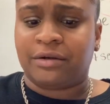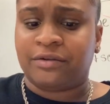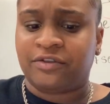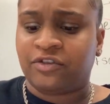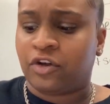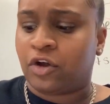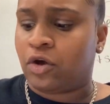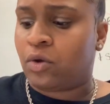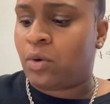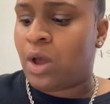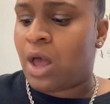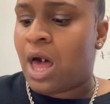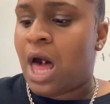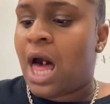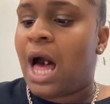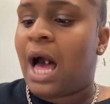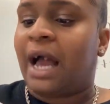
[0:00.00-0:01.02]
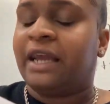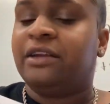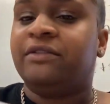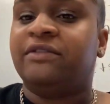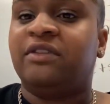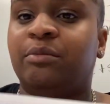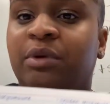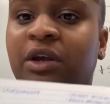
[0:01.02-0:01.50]
So I use
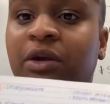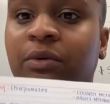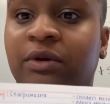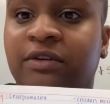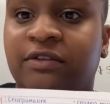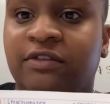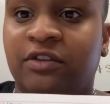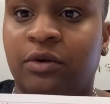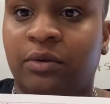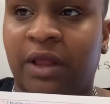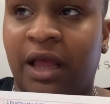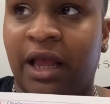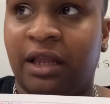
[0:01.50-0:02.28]
the big one so that